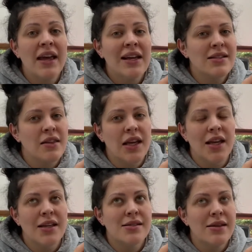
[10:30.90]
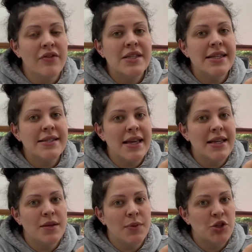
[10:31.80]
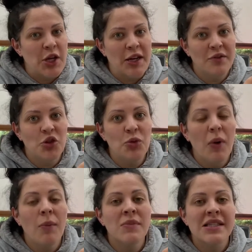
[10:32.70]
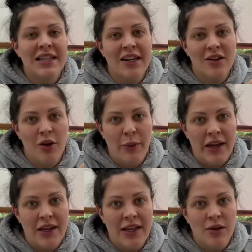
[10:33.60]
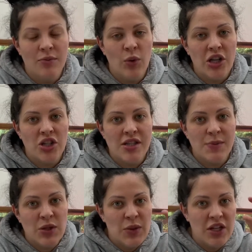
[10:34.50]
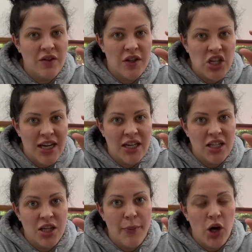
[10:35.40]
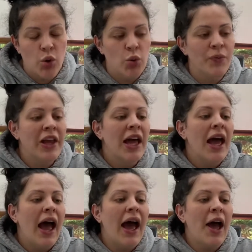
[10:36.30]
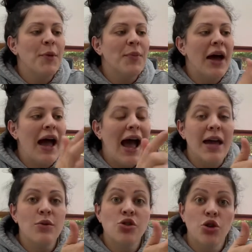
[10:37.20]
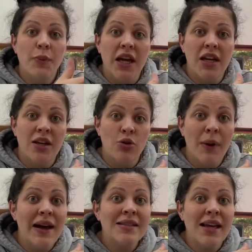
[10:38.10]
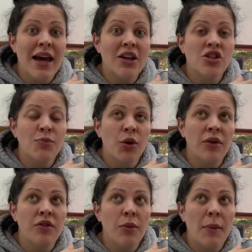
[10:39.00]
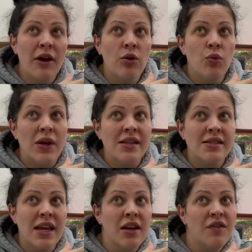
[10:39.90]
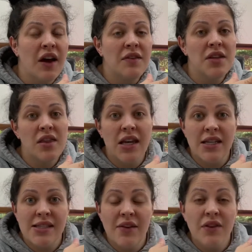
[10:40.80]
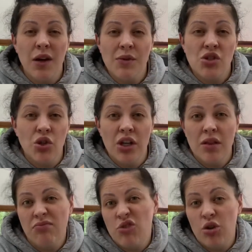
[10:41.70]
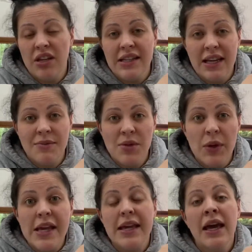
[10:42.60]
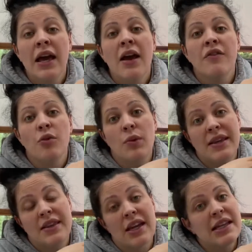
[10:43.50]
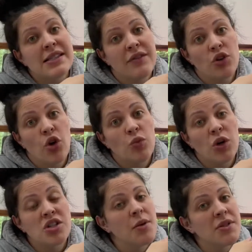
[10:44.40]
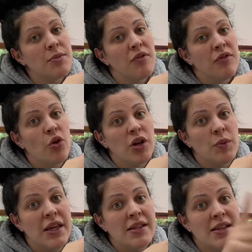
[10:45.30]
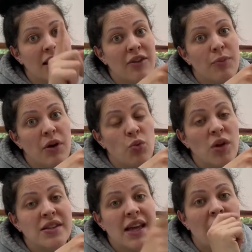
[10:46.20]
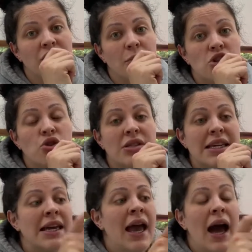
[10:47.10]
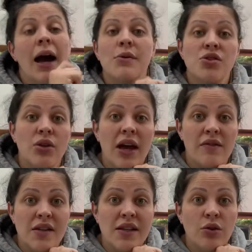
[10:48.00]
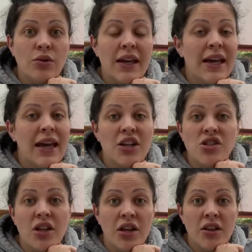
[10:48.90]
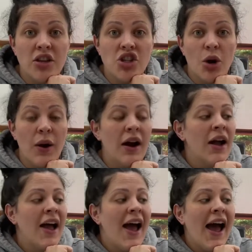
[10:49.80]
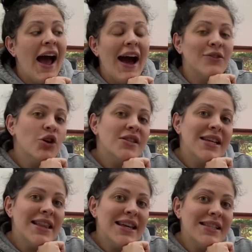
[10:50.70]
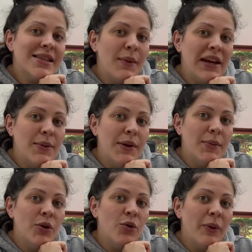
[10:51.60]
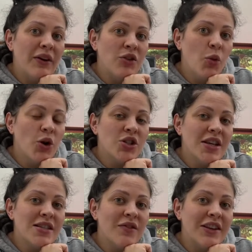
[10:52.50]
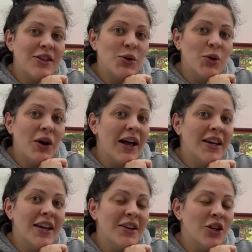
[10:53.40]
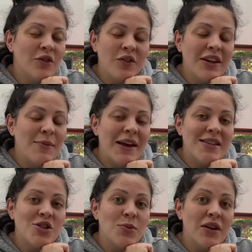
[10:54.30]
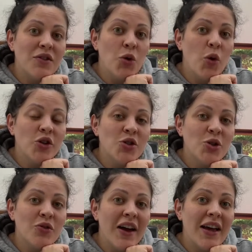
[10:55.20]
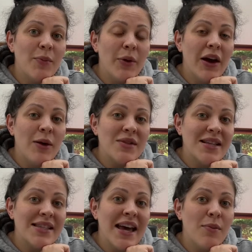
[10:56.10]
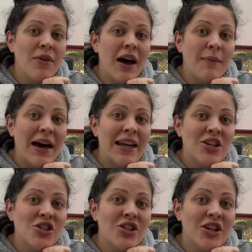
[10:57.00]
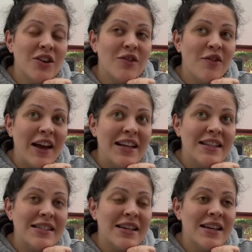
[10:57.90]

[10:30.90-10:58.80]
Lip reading: because I think 70 to 80% of new mums tear their perineum, which is between your vagina and your butthole. I was doing perineal massage probably from about weeks 35 to 37. I was doing it 2-3 times a week. From week 37 onwards up to about 40 weeks, I gave birth one day after my due date. I was doing it every single day, and I just done it in the shower. I've not said this to many people, but if you watch this video, and you're free to message me if you want to, right? But it was a tip that I managed to find.